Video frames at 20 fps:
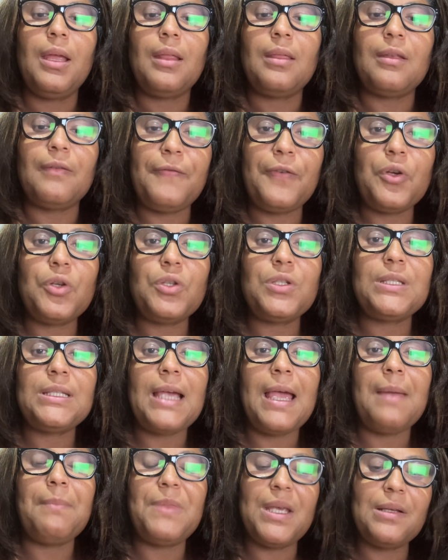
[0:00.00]
The first
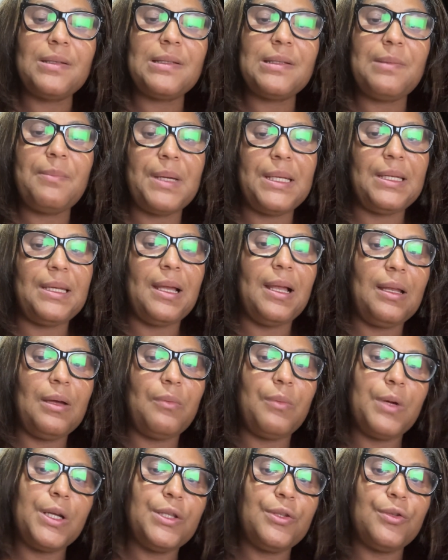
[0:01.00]
time Nelson Mandela
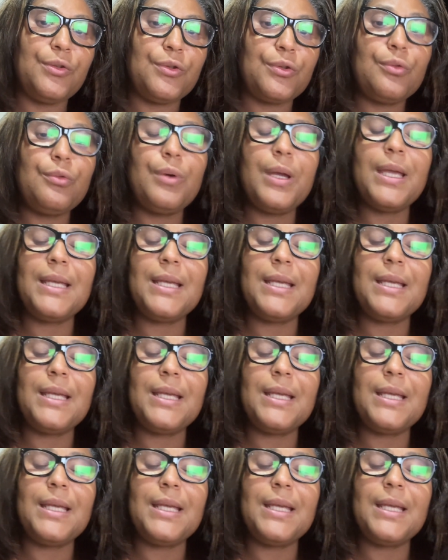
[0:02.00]
went to school,